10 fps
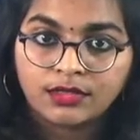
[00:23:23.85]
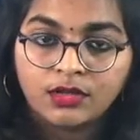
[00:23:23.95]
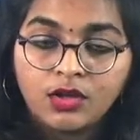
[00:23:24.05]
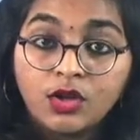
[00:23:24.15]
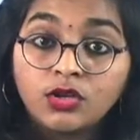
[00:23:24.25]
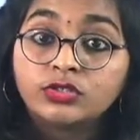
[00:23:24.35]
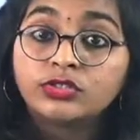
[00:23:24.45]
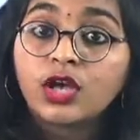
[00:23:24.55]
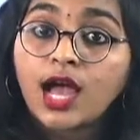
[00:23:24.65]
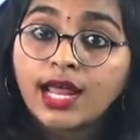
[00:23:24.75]
So
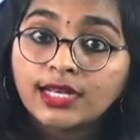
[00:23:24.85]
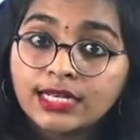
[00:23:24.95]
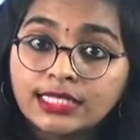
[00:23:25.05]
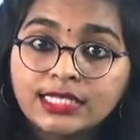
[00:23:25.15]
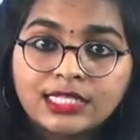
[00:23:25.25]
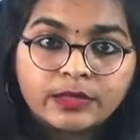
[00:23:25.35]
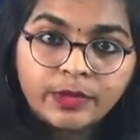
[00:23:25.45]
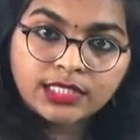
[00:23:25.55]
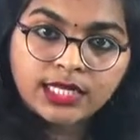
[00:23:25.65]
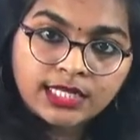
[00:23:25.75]
unless it is present
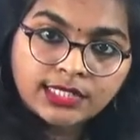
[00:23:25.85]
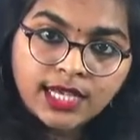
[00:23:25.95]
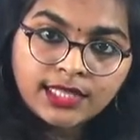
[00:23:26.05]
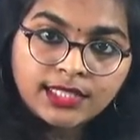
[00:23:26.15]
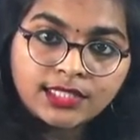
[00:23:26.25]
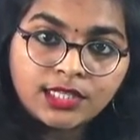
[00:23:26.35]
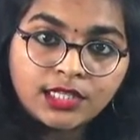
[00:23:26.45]
inside the cylinder,